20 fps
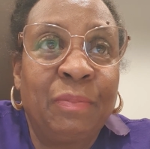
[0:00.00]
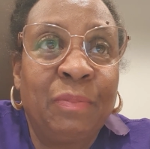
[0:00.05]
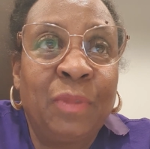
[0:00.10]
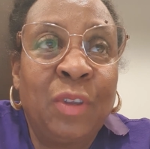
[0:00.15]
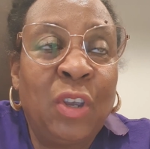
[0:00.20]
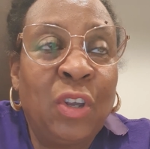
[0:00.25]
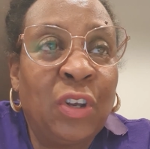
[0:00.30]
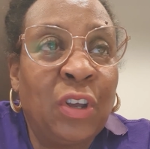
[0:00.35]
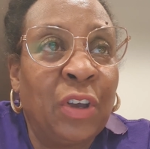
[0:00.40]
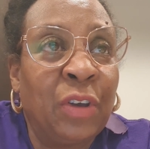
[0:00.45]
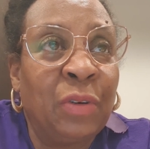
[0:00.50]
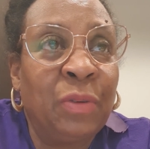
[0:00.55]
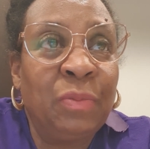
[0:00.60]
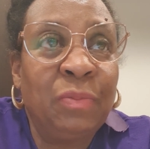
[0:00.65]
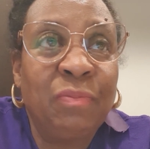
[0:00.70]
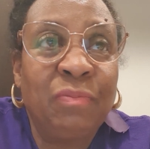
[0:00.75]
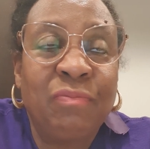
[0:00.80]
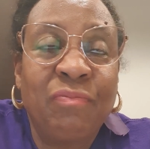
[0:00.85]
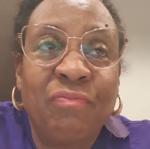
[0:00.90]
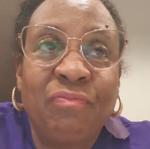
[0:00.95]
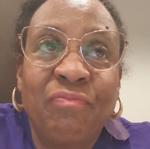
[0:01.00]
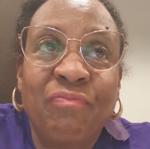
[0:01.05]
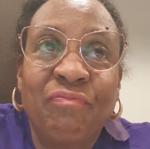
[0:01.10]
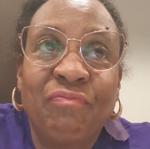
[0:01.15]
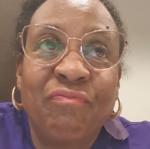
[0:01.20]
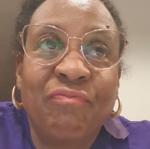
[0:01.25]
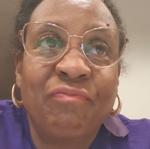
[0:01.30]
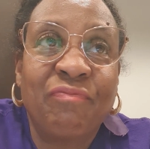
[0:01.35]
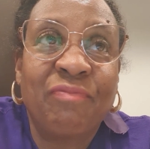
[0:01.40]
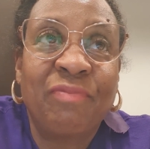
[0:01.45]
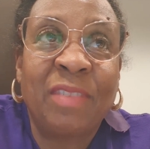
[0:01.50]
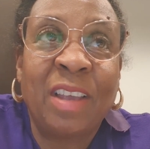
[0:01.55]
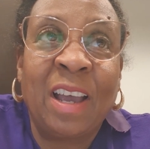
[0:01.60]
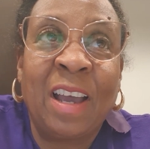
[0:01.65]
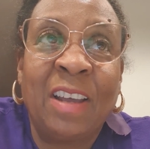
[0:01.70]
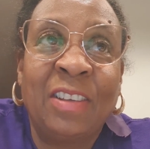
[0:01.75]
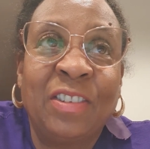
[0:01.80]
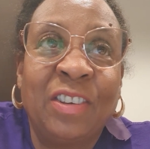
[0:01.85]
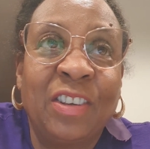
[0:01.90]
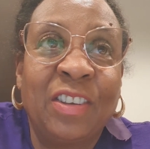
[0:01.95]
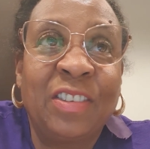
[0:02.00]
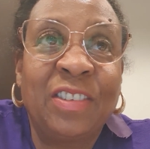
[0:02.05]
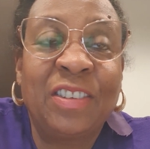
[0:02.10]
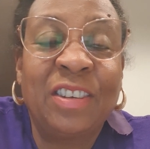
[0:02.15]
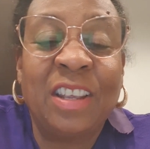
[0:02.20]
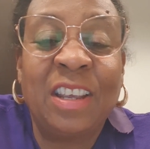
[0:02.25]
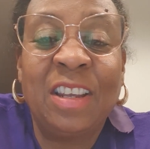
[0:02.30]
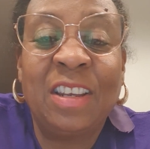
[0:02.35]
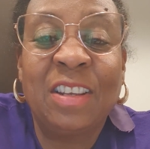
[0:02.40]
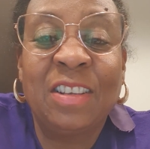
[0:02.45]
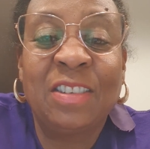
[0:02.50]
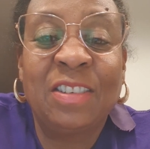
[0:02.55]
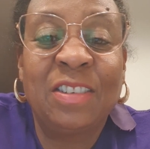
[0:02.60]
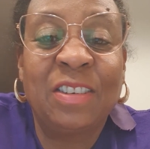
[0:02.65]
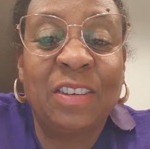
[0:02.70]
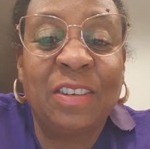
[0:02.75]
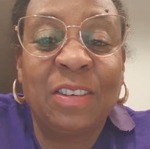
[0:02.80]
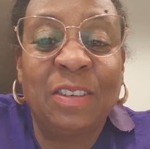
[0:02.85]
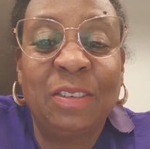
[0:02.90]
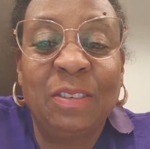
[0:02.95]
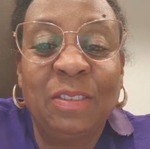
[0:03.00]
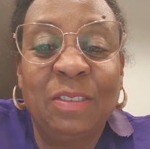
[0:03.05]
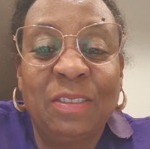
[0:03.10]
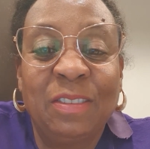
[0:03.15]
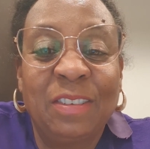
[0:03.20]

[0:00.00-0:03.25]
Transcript: you know, I just needed to